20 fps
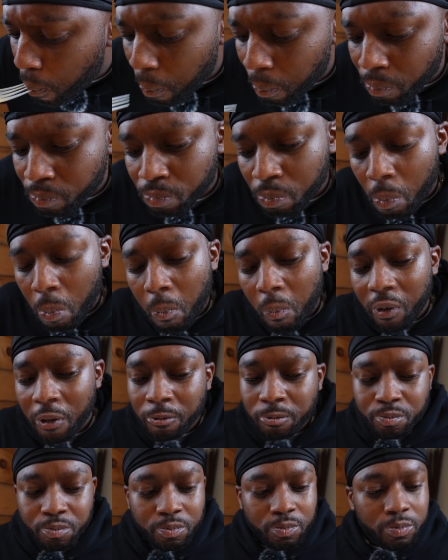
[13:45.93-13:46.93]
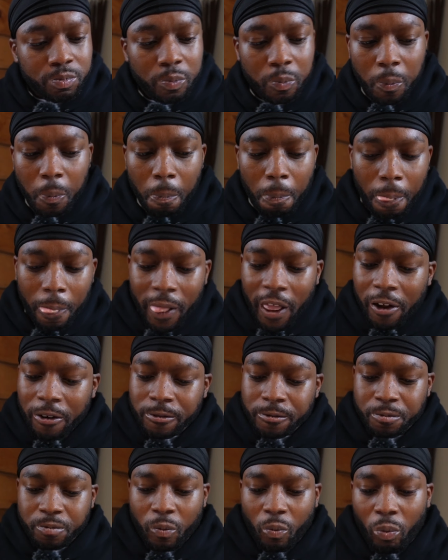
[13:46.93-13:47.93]
the texture, the
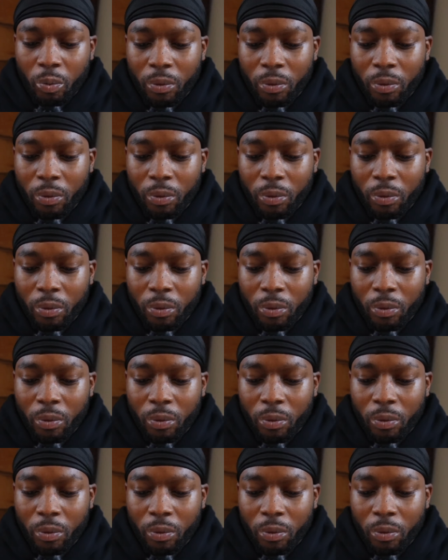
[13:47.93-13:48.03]
flavor,